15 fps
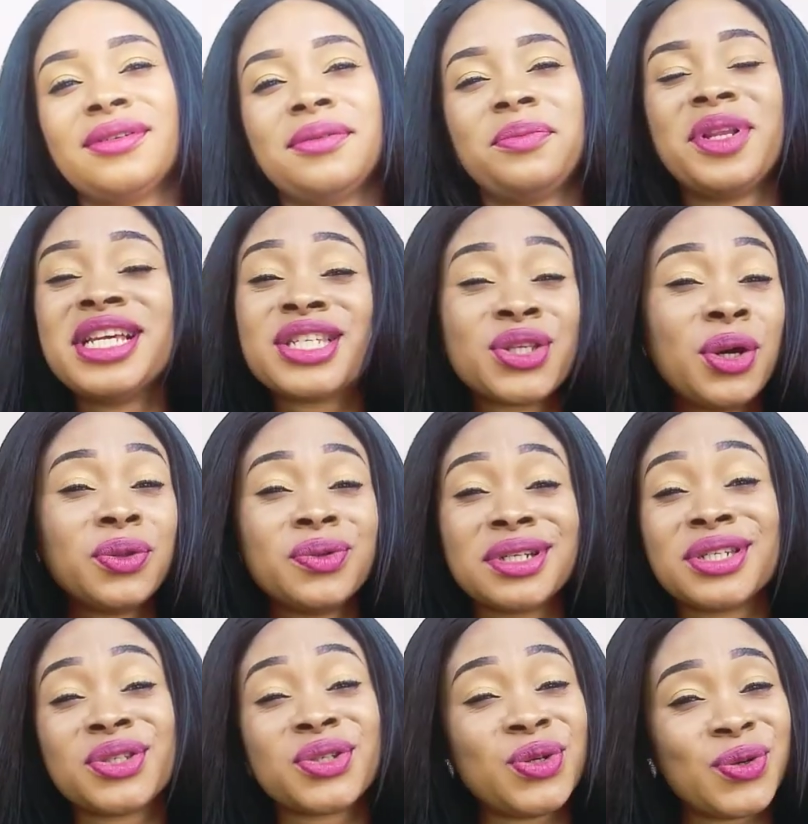Please don't do
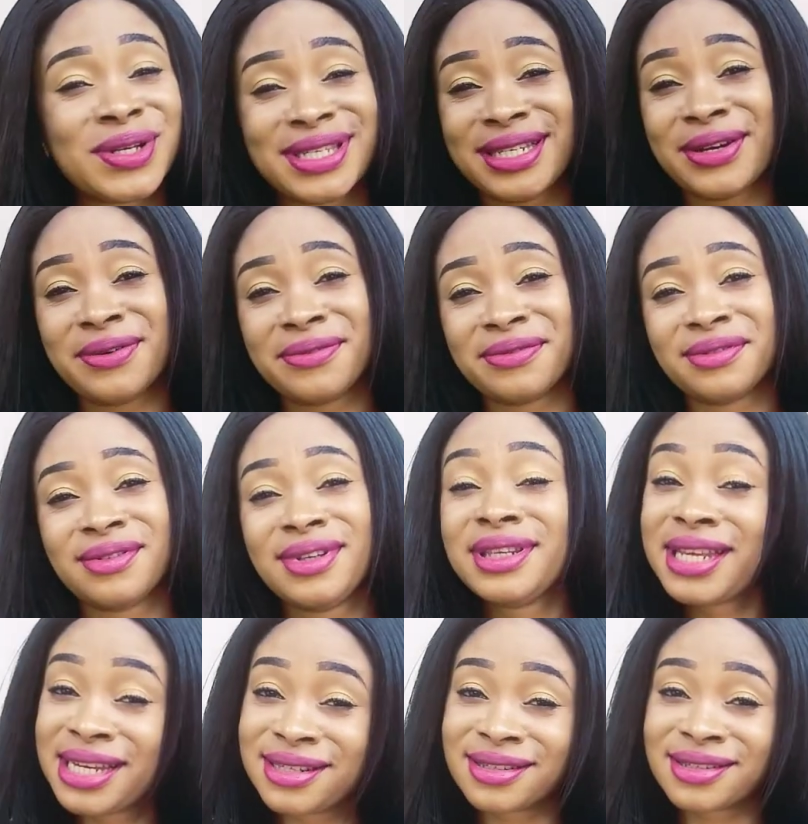this to yourself.
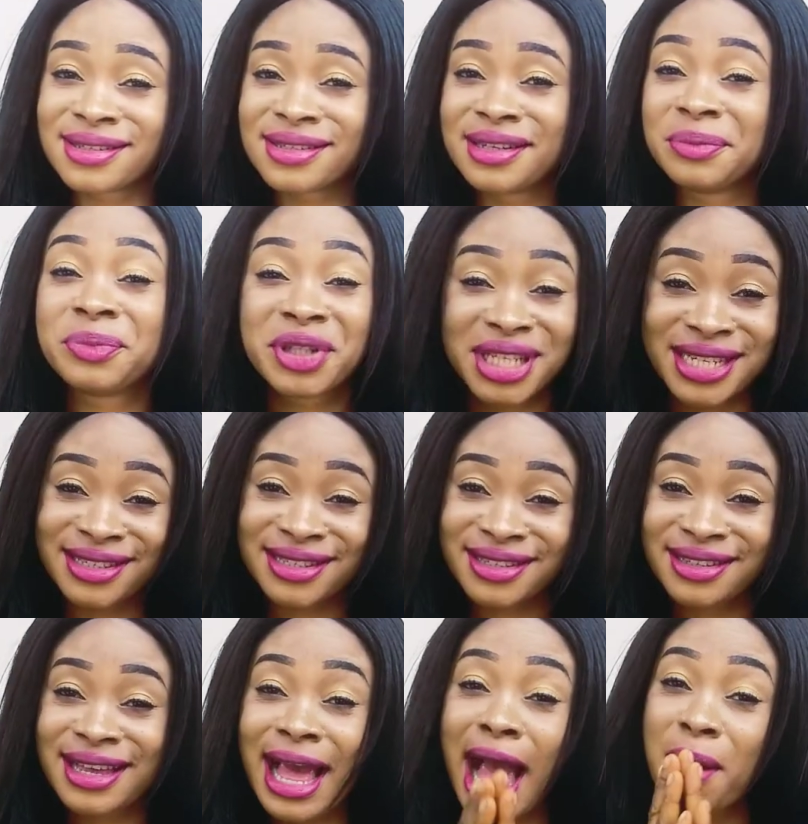Ladies, please.
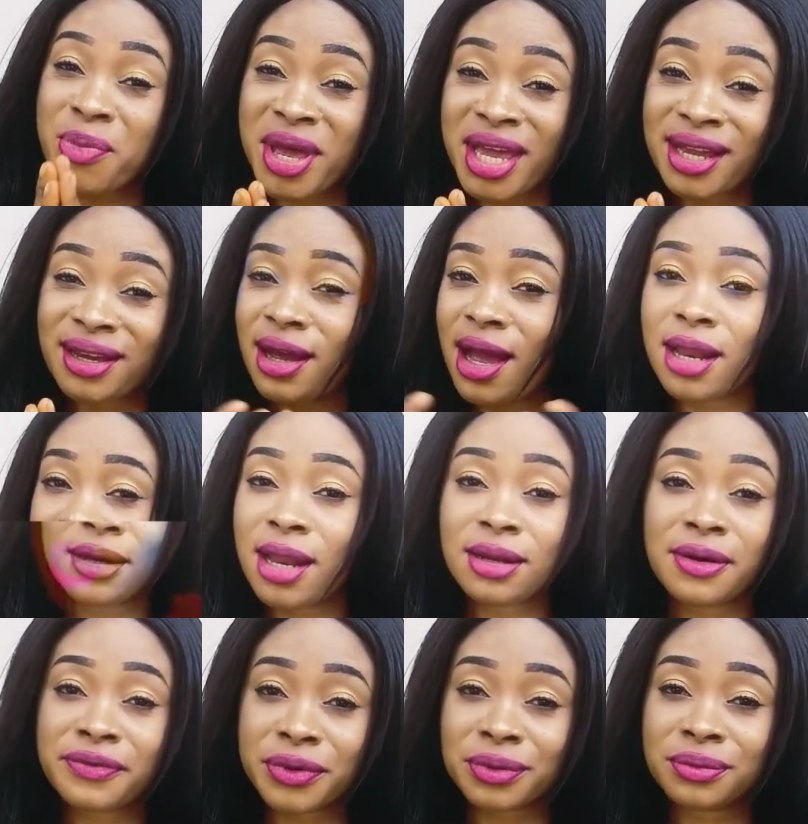I beg. I
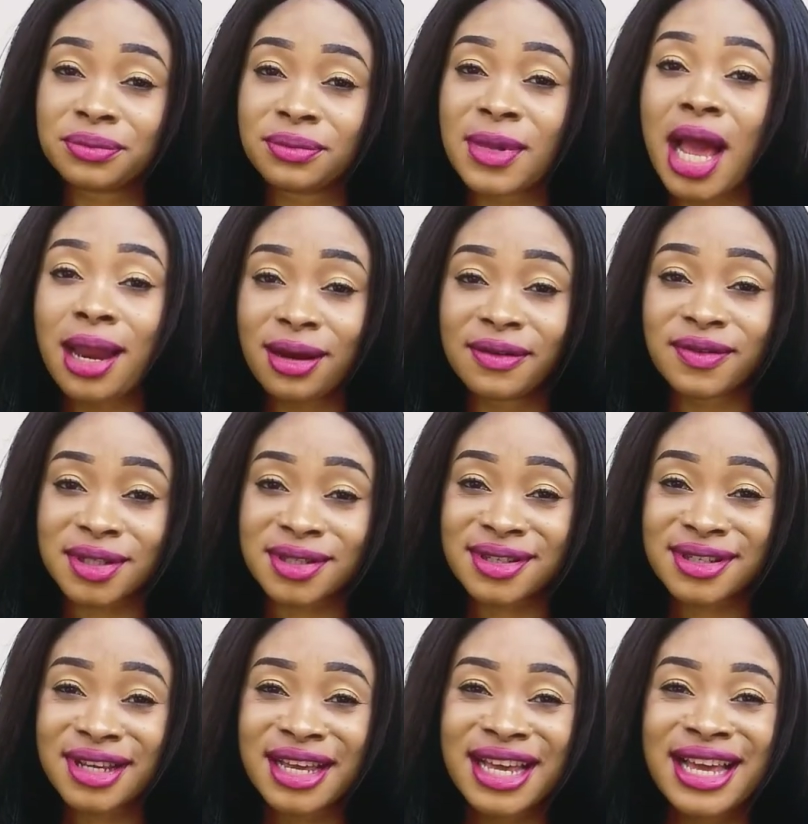love you. I love us.
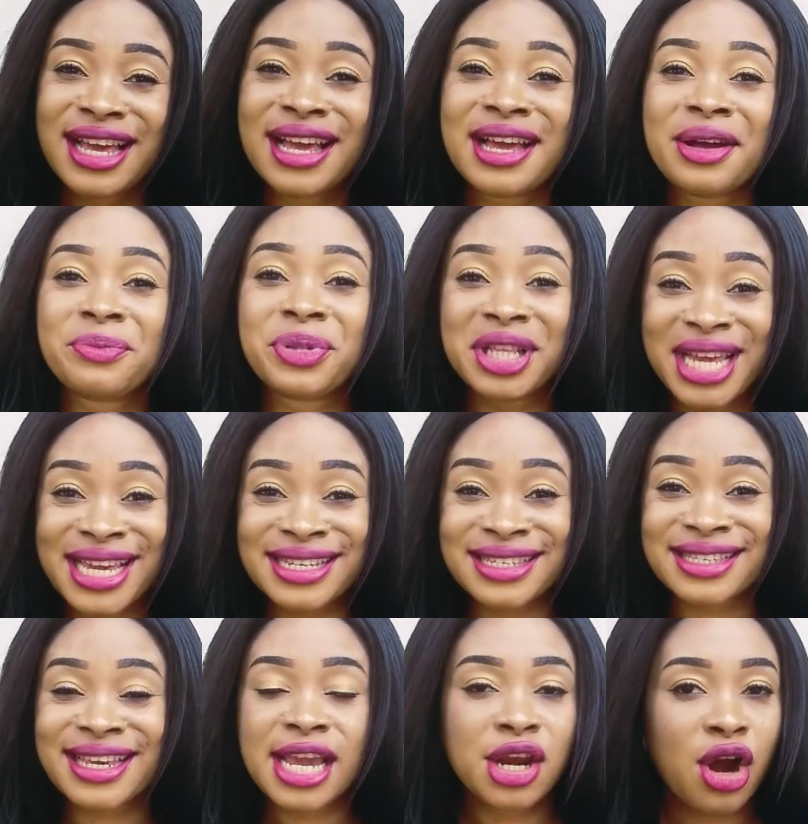
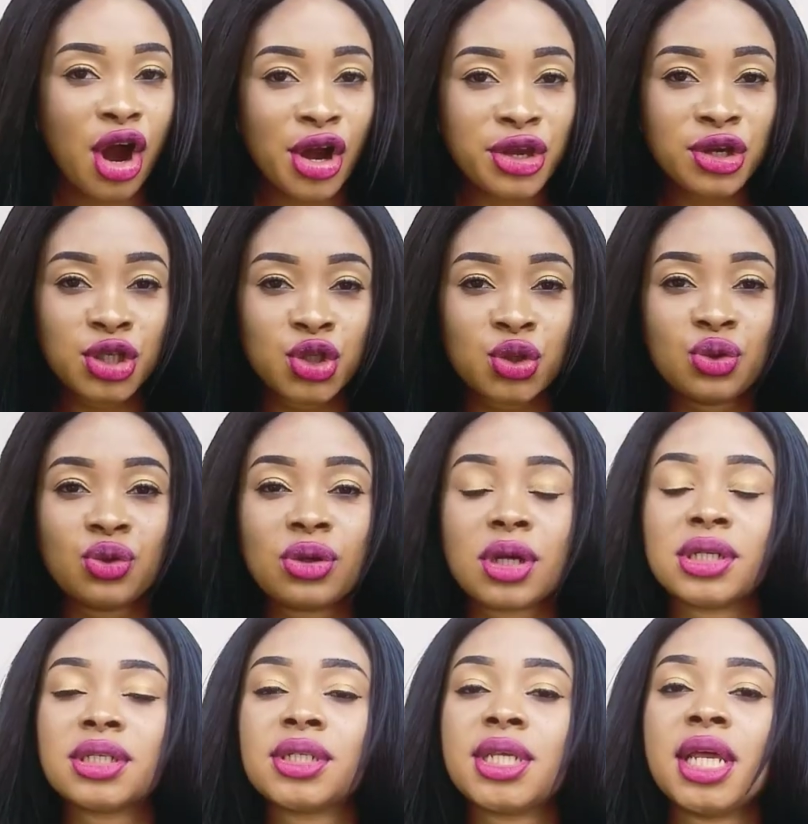Please, in all you do
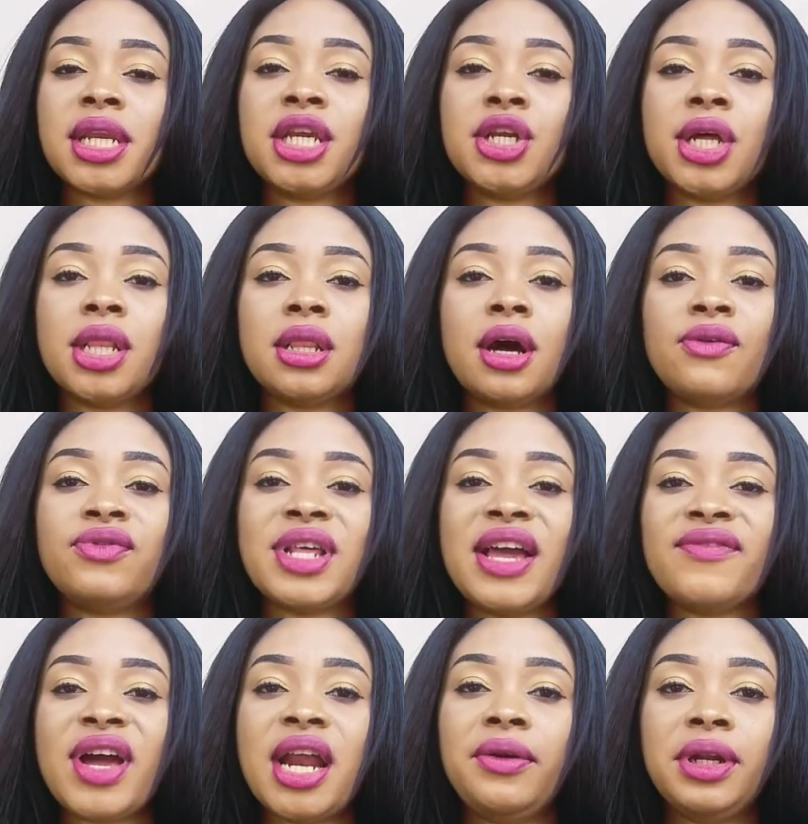concerning your love life
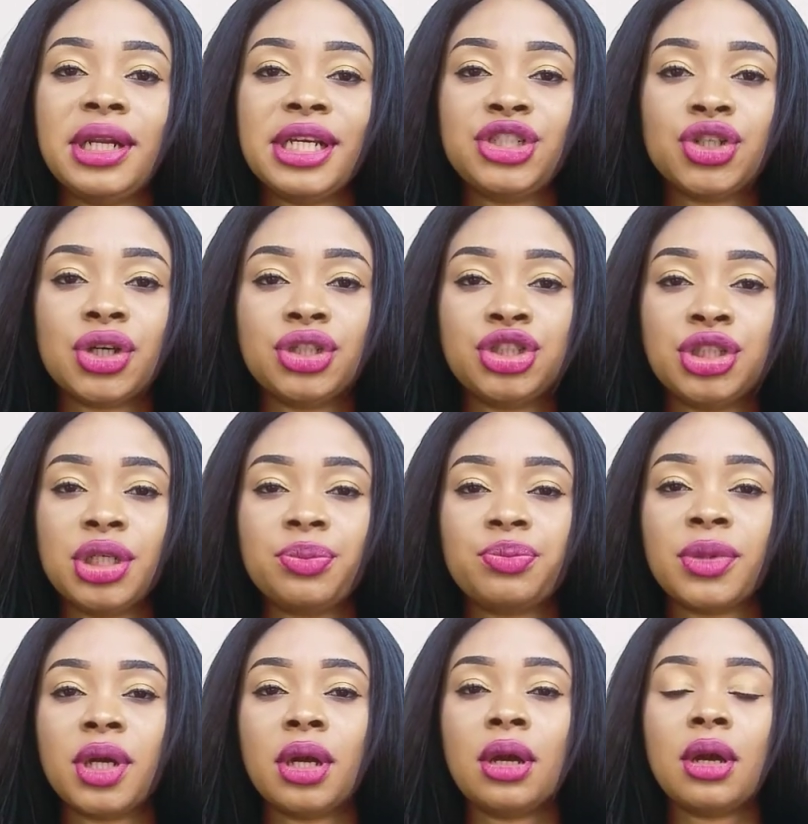and relationship,
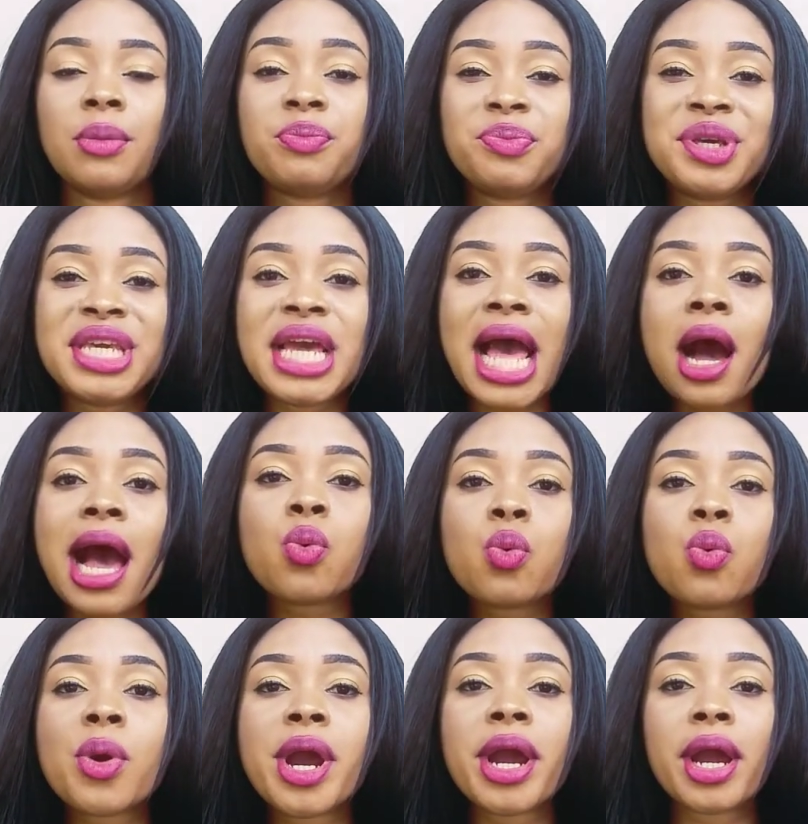be
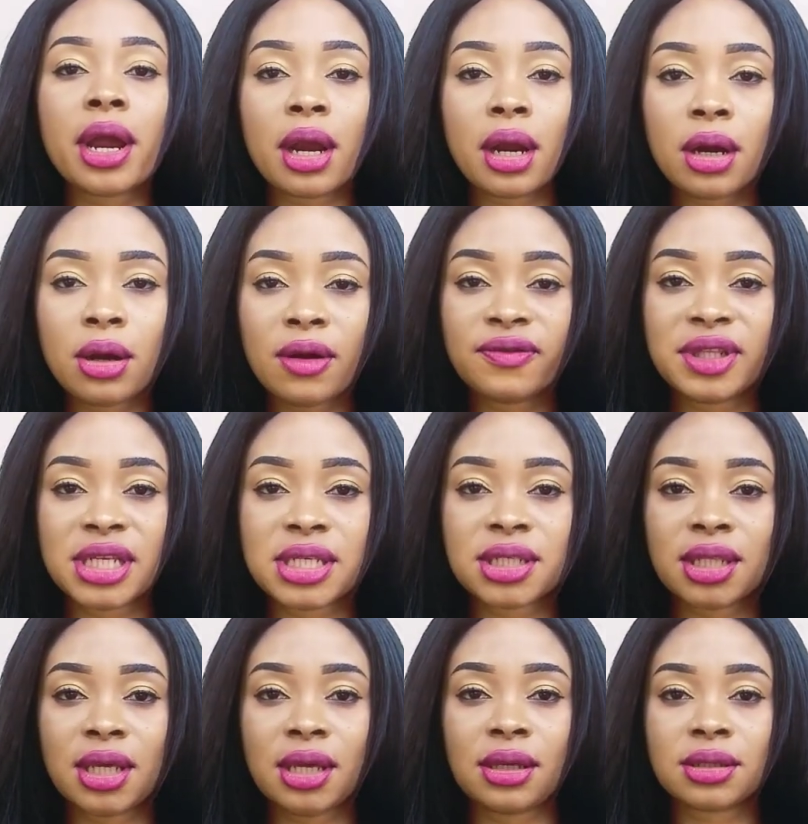aware of these
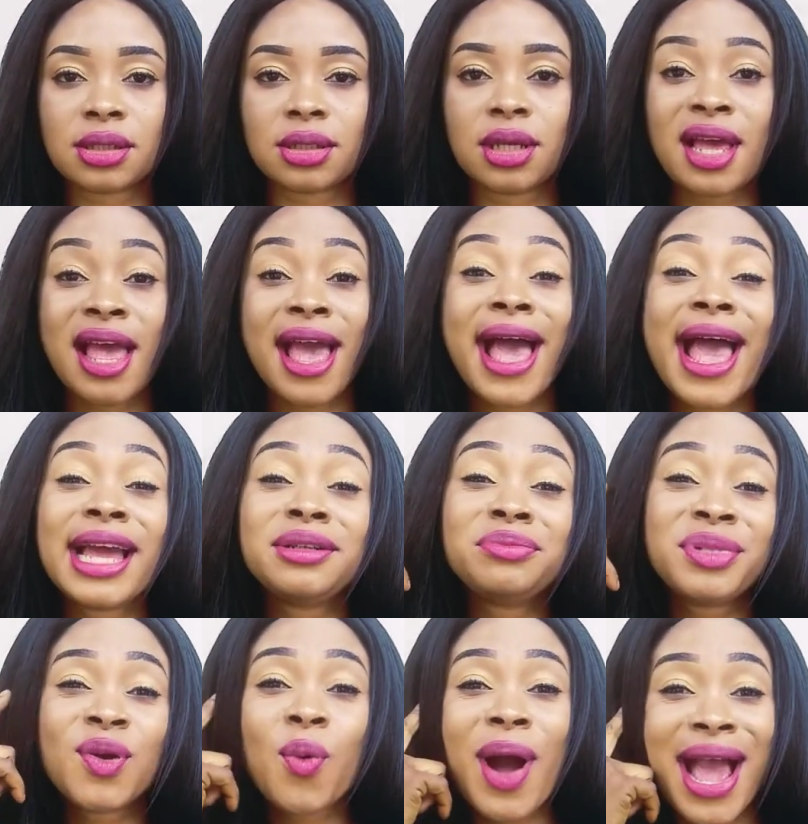things and
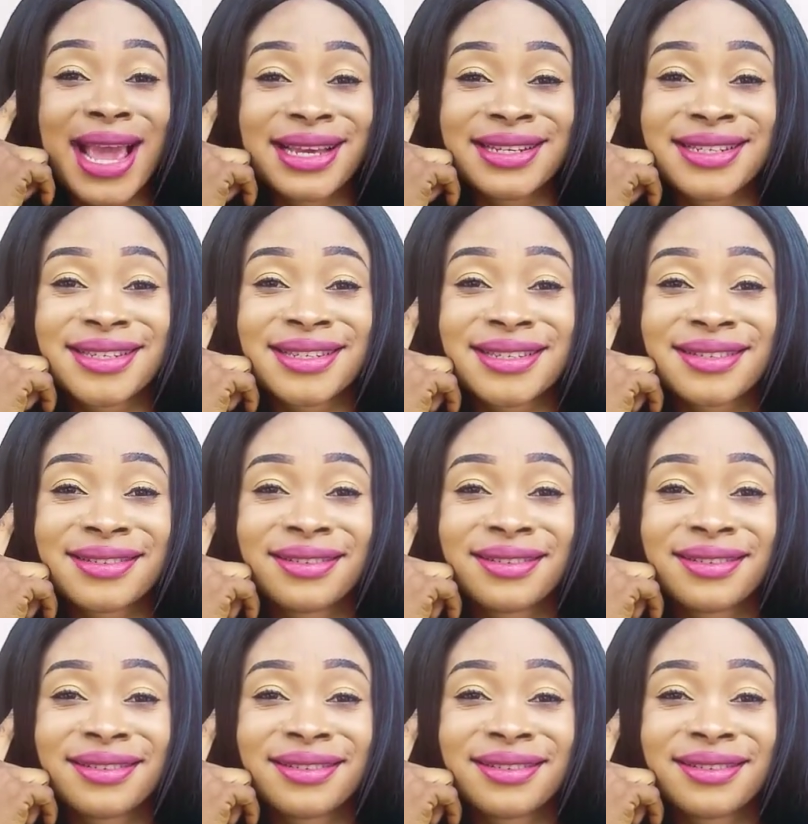be wise.